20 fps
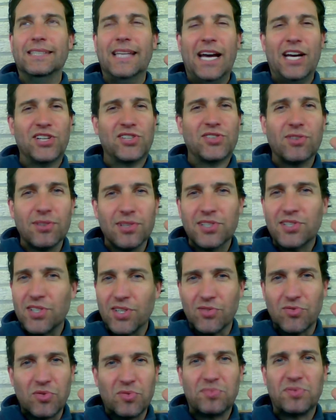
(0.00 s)

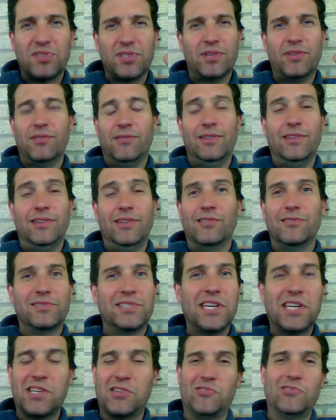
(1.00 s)
nationalistic groups that are, you know,
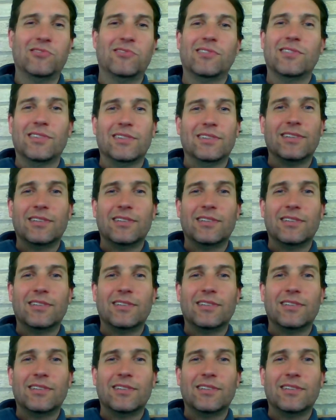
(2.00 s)
taking